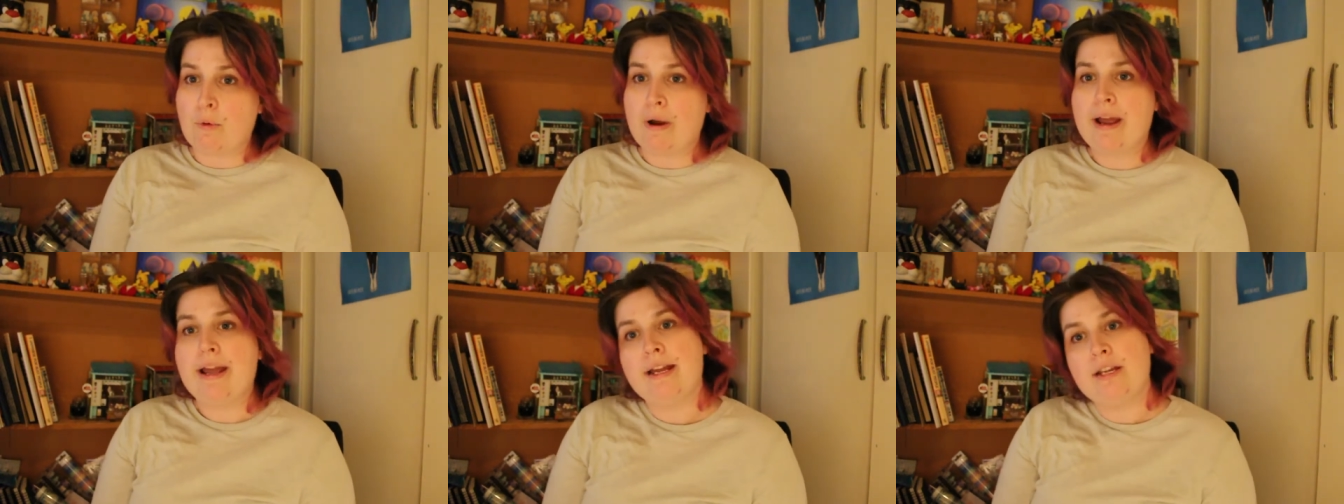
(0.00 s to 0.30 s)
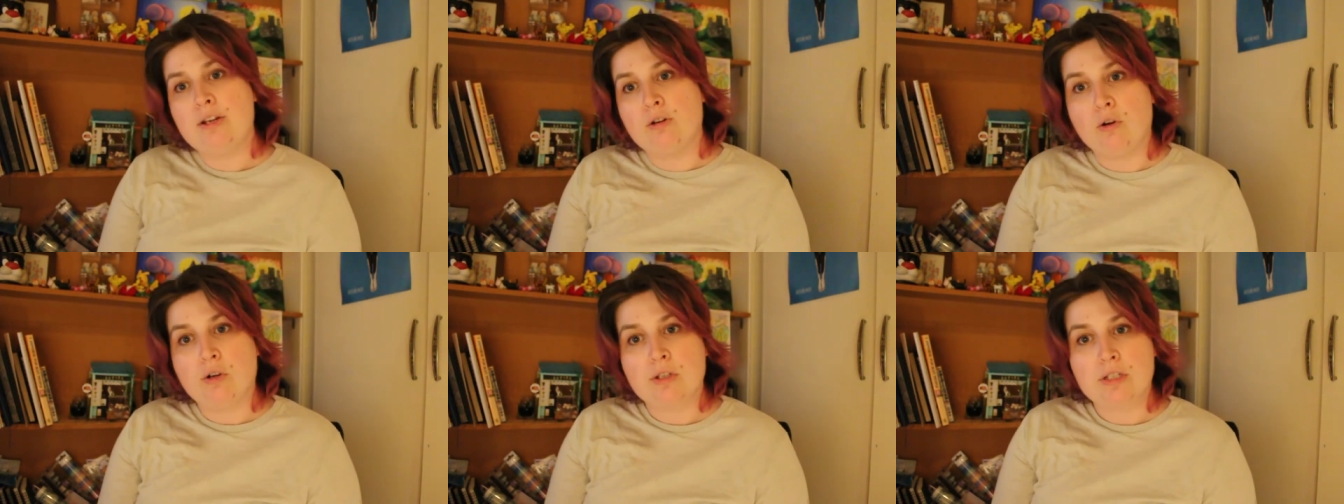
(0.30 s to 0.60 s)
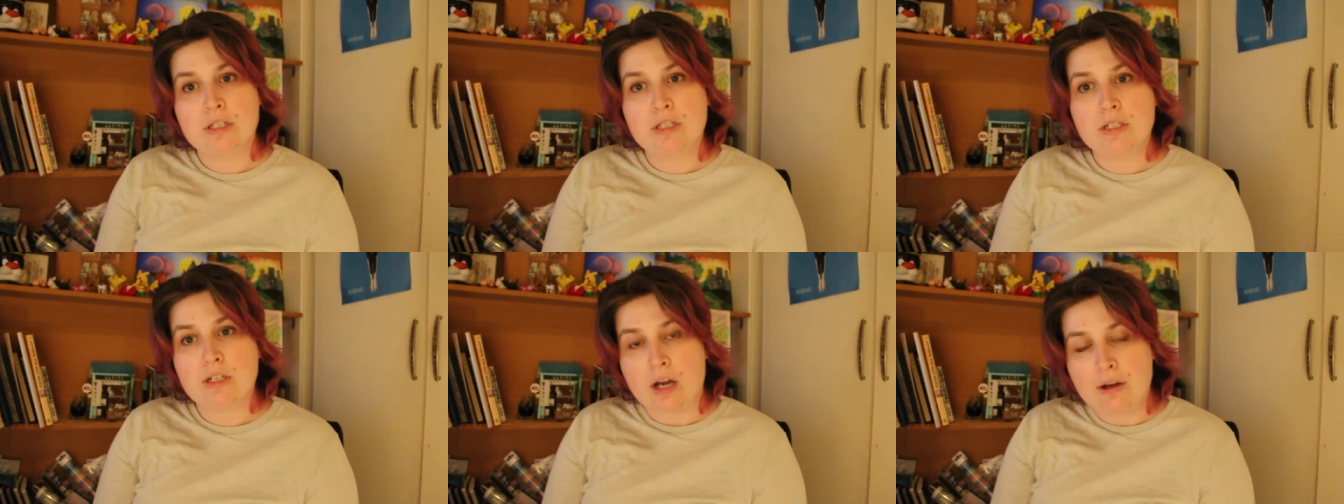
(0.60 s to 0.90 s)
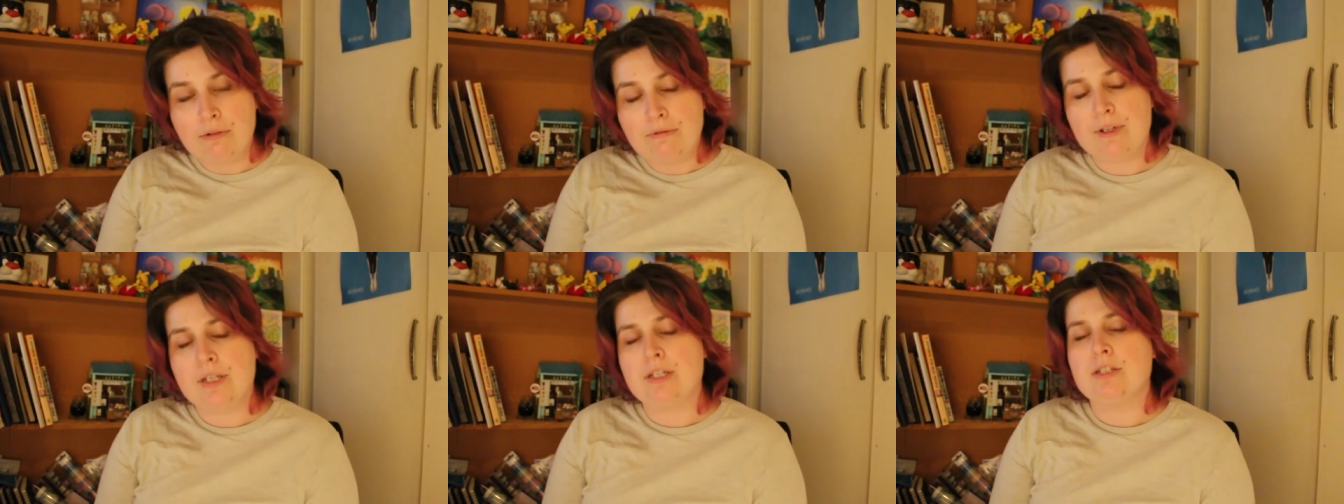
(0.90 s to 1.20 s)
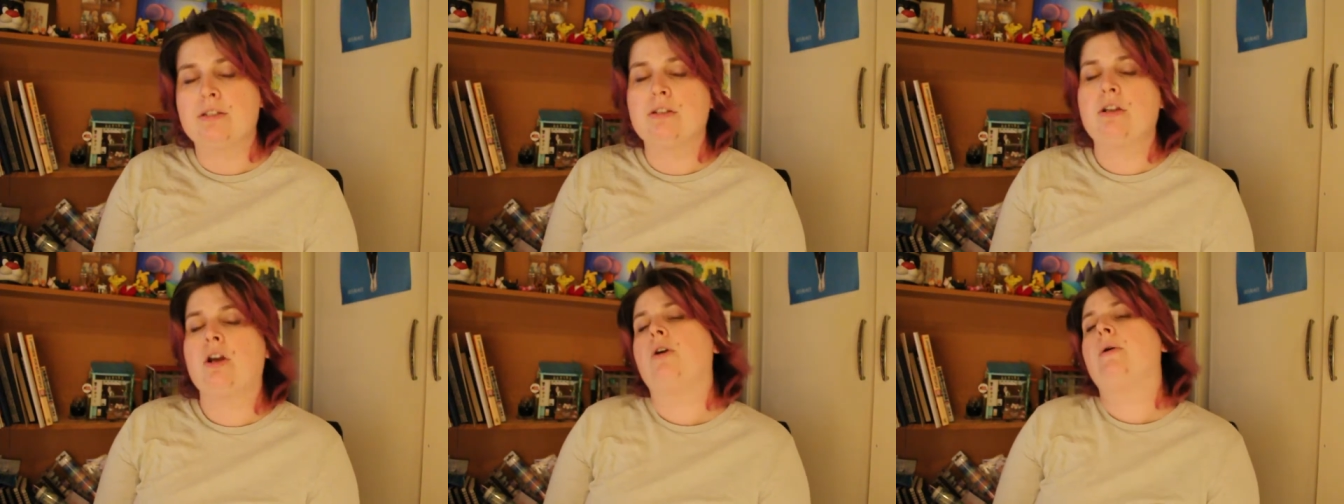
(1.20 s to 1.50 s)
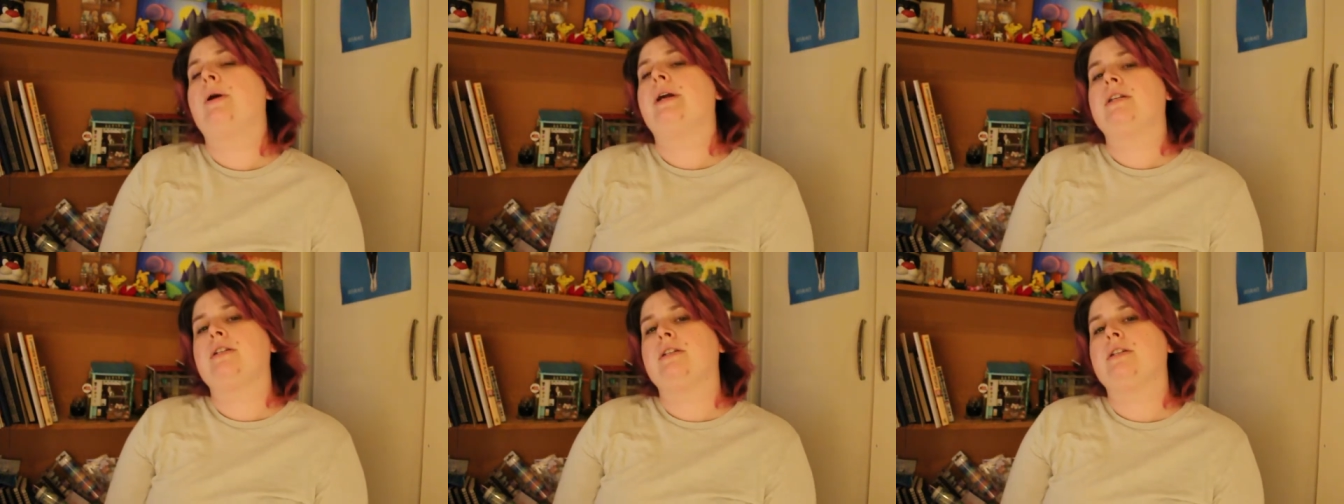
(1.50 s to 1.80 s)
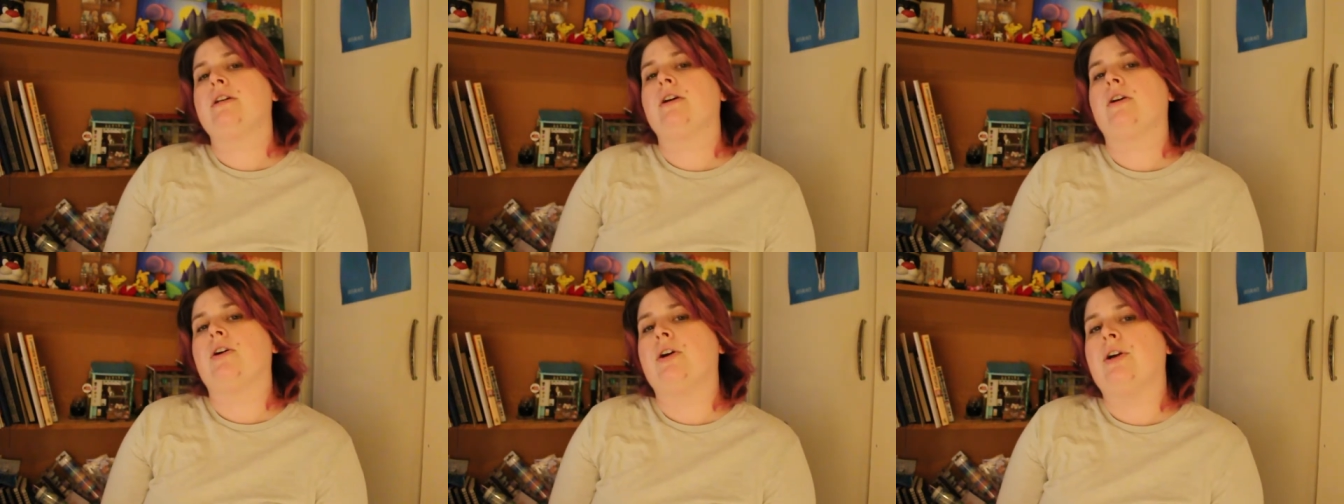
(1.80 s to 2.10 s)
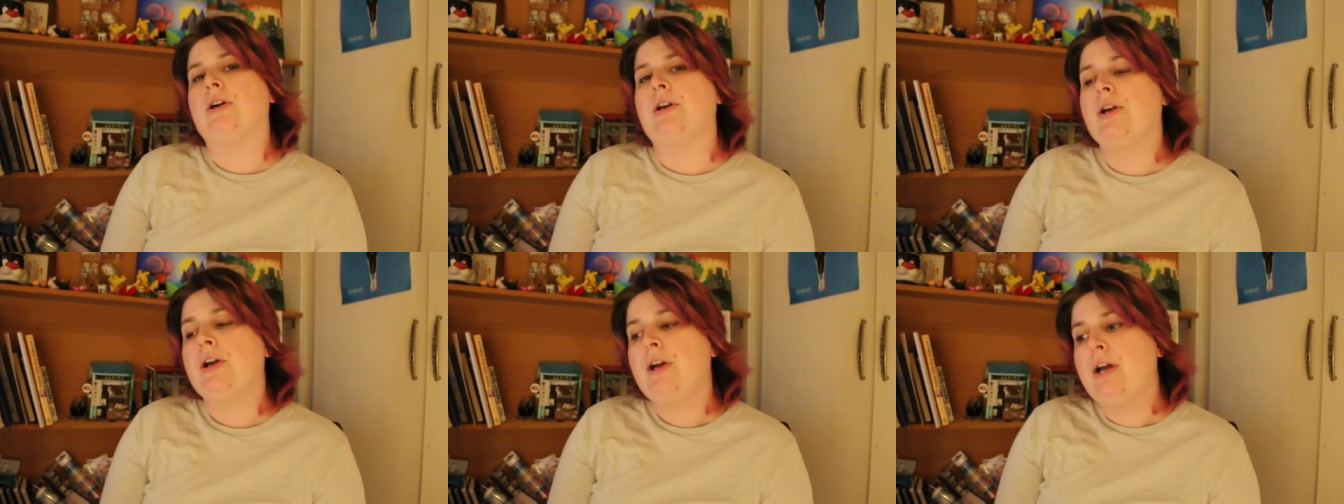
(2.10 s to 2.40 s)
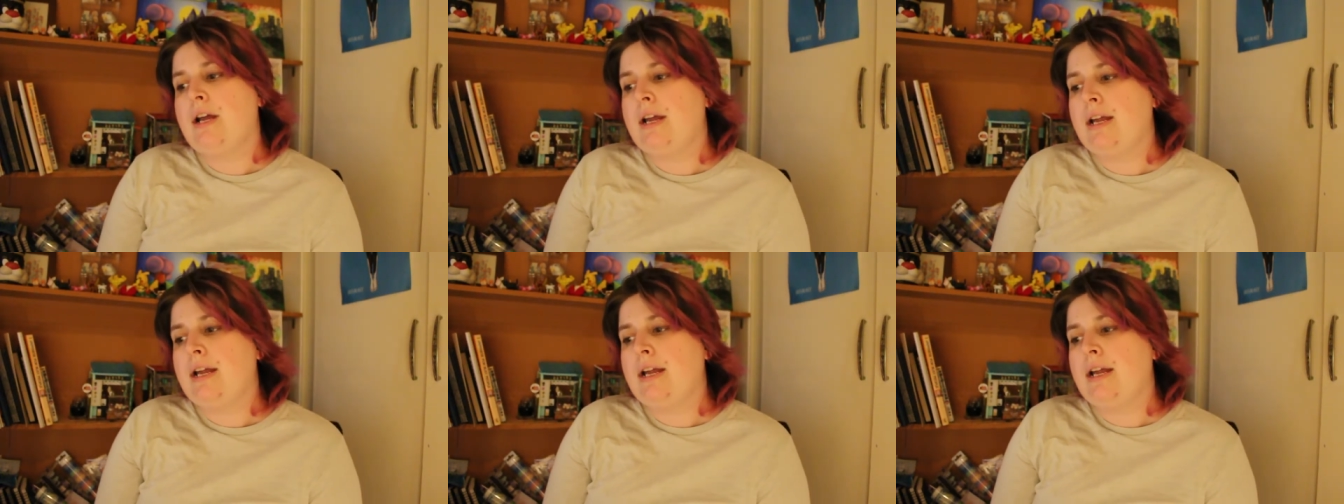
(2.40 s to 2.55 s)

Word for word: where your stuff is going to go.